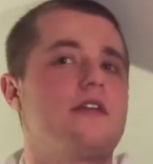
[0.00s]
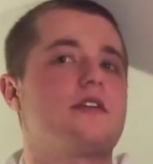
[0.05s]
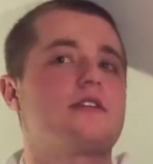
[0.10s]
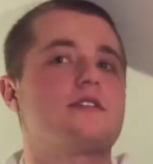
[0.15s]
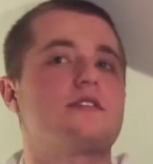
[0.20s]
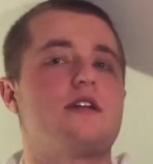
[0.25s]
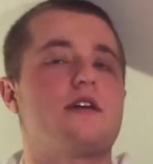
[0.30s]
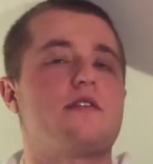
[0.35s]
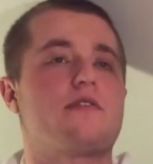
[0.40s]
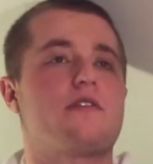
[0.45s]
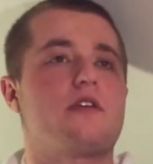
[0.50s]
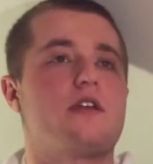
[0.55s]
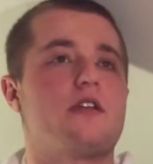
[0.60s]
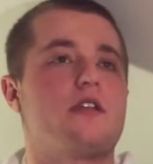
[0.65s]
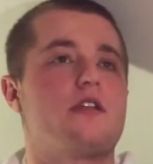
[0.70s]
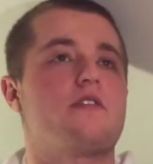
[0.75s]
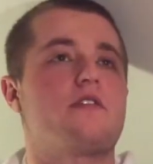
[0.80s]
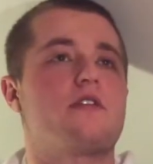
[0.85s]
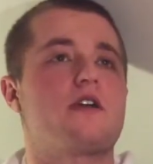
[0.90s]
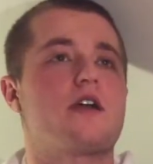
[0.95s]
think it's definitely,
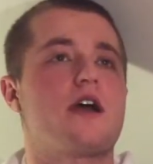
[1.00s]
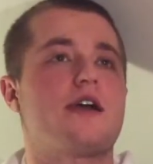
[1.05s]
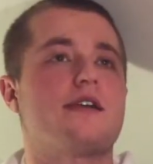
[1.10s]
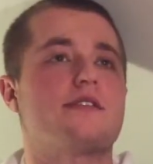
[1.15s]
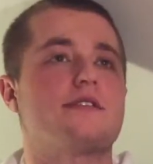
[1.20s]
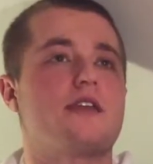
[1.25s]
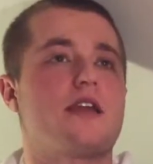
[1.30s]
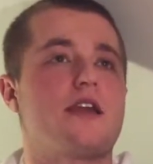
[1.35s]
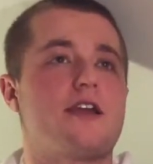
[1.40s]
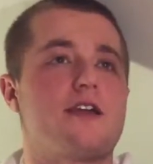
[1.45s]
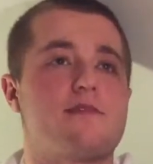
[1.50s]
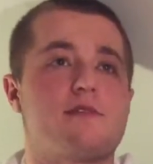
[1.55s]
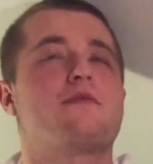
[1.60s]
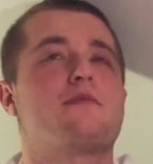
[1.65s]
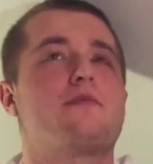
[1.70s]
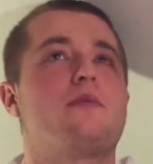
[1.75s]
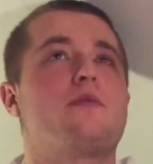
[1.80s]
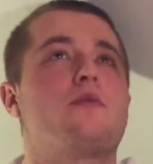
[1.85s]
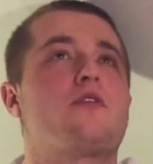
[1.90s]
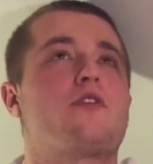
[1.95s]
the guy's game.
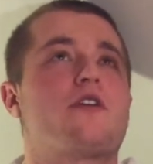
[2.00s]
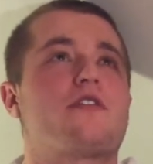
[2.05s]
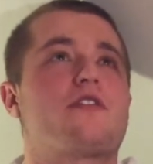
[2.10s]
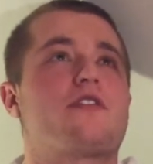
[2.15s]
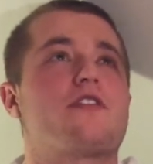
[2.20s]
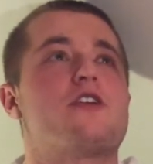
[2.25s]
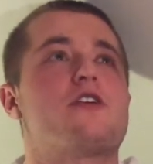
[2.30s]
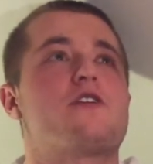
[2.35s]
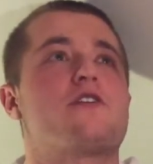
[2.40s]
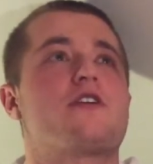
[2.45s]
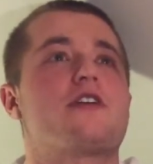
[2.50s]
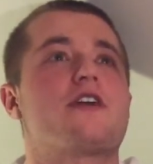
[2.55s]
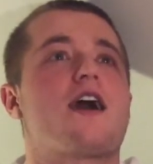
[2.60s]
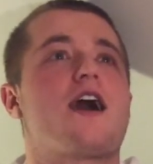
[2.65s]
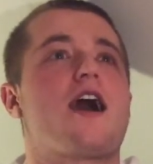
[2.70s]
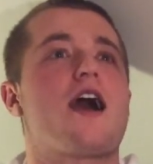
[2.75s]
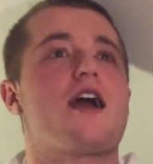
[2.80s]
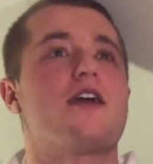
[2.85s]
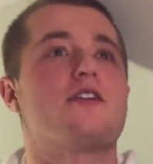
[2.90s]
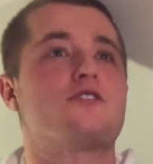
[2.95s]
People think, the
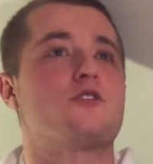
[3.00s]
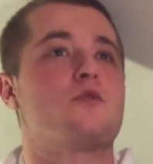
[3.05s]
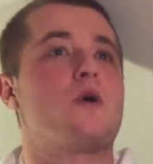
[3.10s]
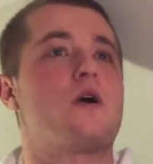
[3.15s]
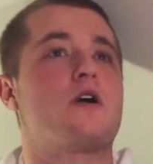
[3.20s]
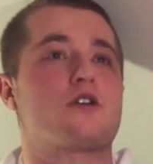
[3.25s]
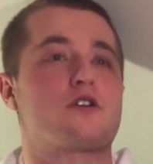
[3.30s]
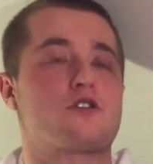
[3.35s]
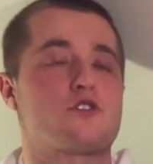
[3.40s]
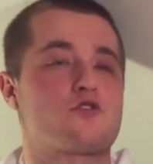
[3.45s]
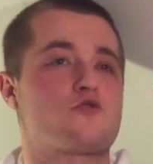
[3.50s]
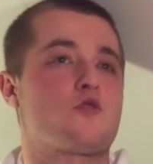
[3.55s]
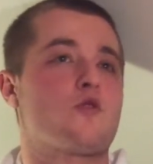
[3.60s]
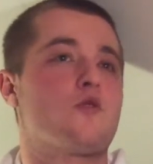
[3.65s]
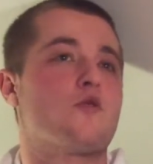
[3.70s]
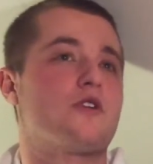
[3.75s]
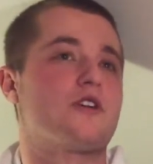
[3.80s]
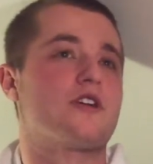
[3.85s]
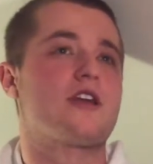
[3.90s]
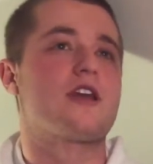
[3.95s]
guy is the one
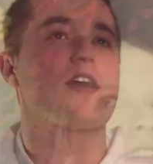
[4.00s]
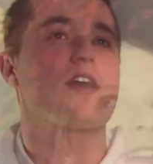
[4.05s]
controlling